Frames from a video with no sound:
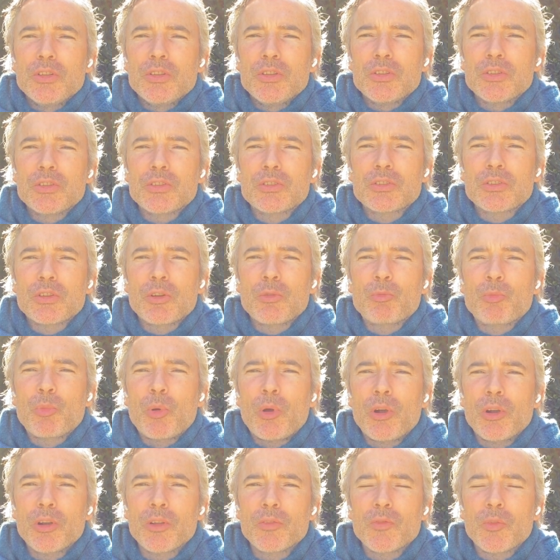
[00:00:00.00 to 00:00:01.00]
So
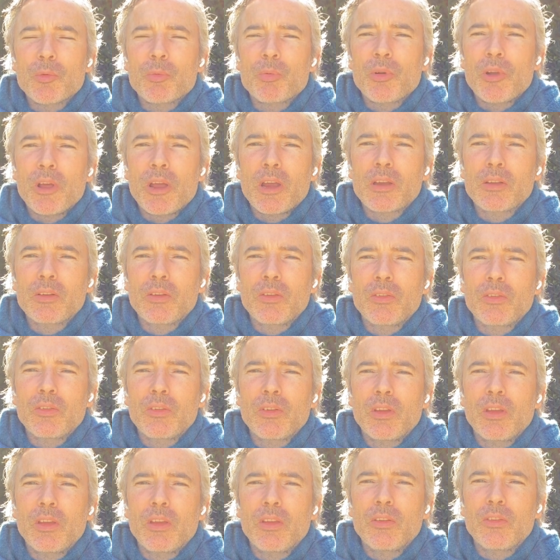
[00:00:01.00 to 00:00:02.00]
part of the practice
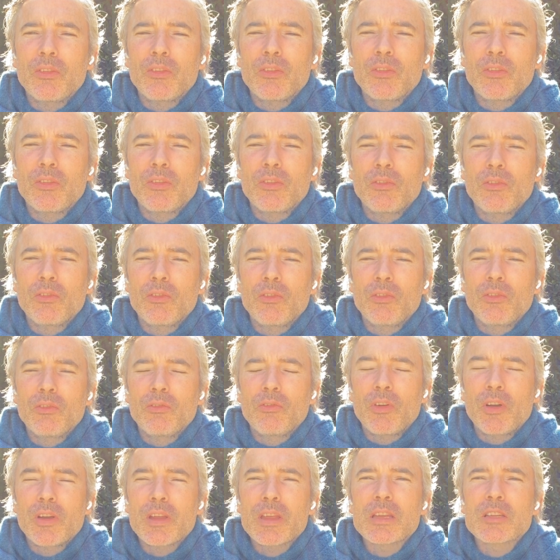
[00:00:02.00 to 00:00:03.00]
is
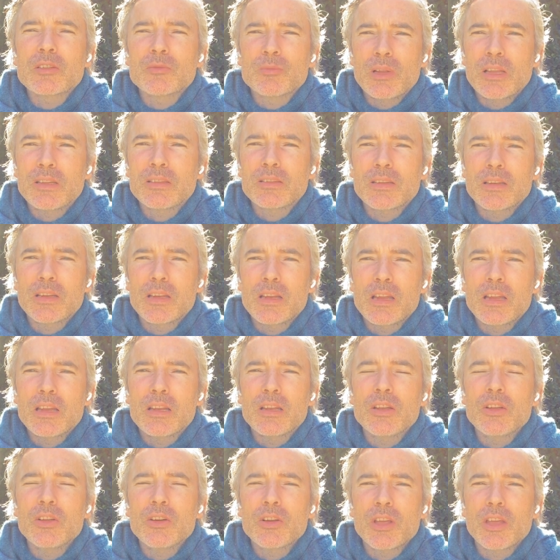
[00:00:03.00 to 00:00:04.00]
very explicitly
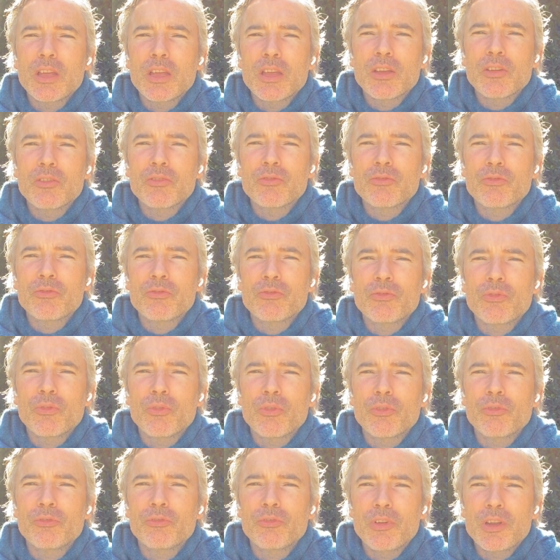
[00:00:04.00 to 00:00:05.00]
looking
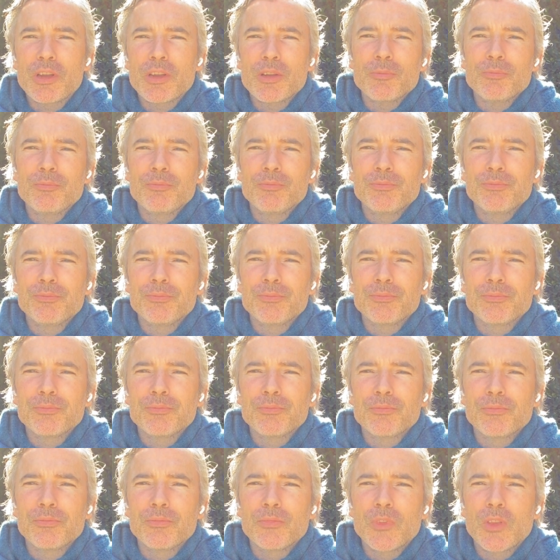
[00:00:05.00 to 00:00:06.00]
for freedom,
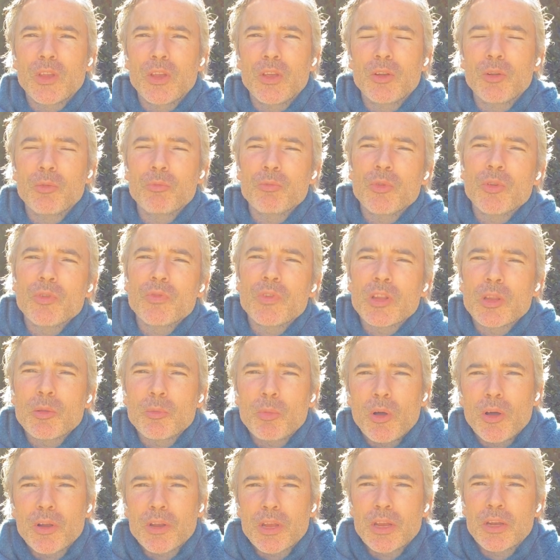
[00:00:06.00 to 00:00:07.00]
moving the
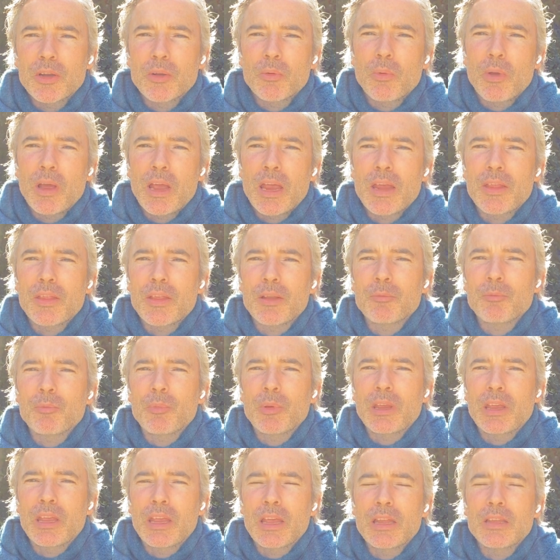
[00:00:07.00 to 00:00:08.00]
body in a way that
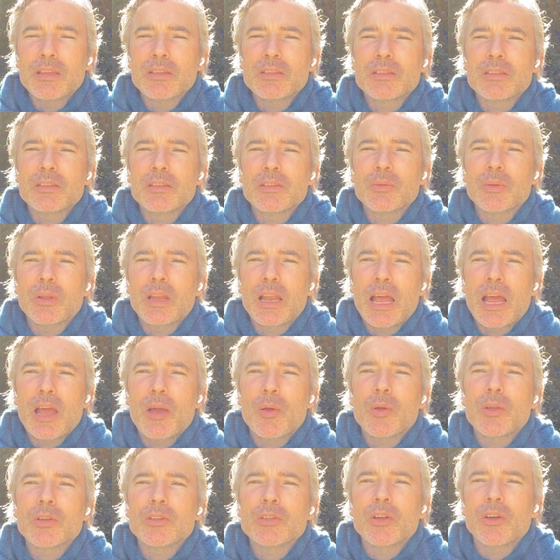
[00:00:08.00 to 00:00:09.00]
begins to
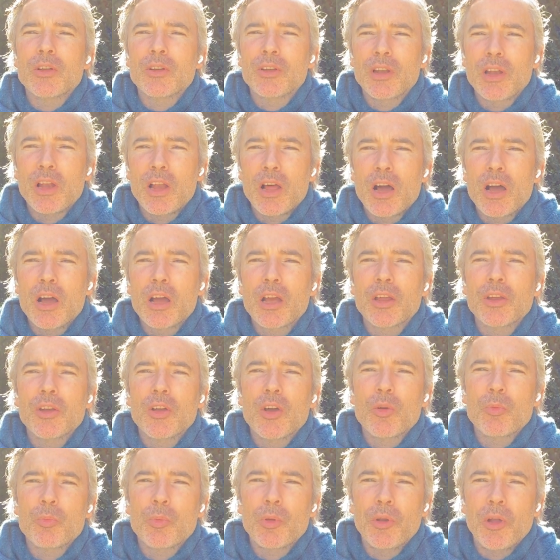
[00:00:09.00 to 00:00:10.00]
allow it to unlock and
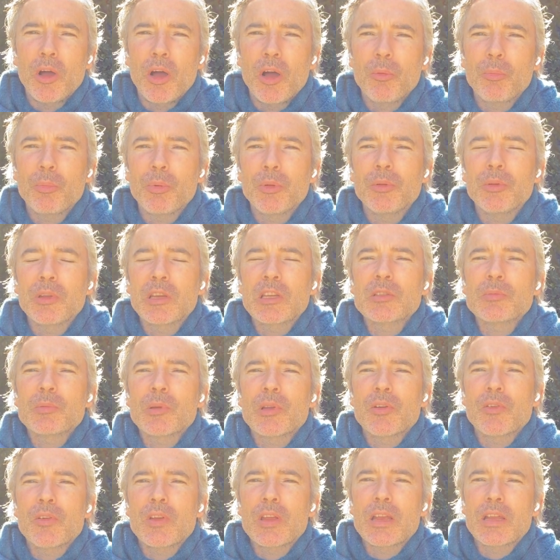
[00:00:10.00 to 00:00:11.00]
open up and
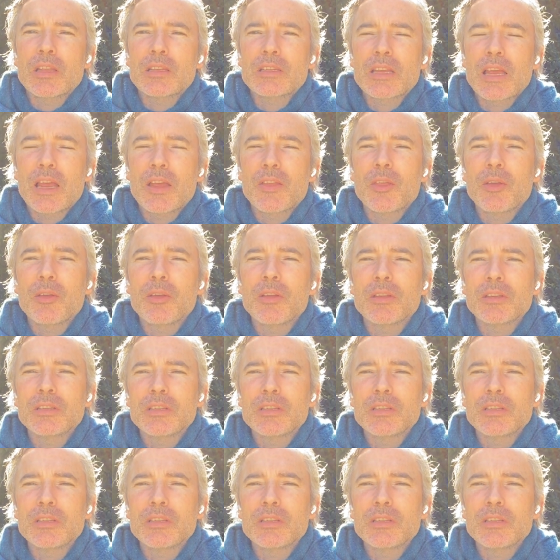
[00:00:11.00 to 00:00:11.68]
experience how the